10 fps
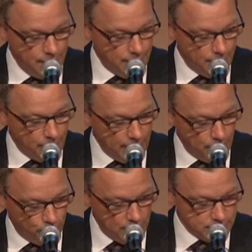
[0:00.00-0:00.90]
by your
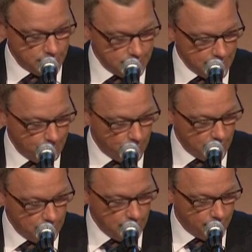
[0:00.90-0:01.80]
president, Deb
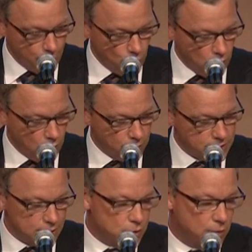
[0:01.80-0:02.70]
Button, in a phone
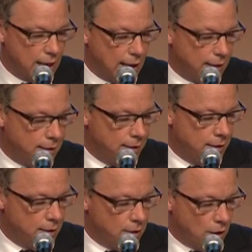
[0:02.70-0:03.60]
conversation we had
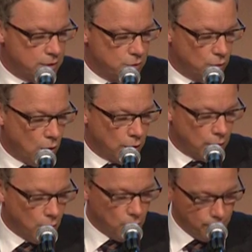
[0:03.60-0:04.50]
not too long
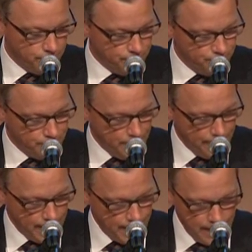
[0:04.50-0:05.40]
ago.
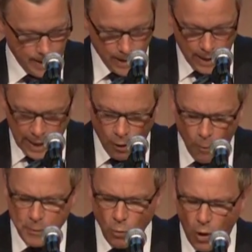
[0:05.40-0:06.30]
I
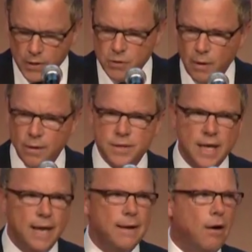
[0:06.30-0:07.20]
hope you also
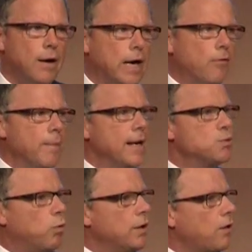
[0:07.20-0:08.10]
understand that our government
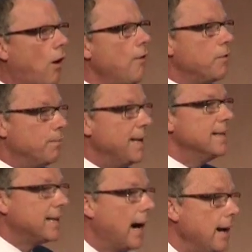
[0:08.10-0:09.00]
has worked hard to be
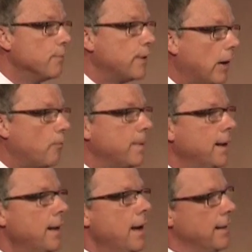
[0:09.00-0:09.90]
the kind of government
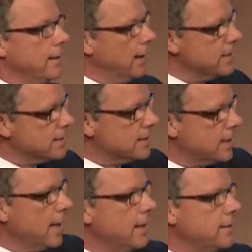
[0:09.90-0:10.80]
that does
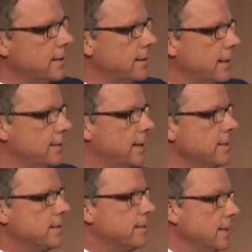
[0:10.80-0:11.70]

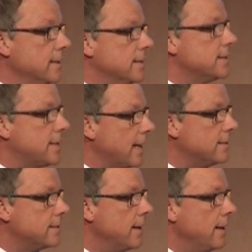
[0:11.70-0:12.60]
the things it
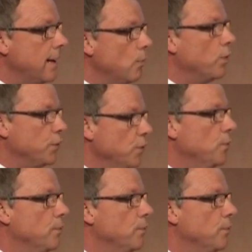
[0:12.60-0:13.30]
says it will do,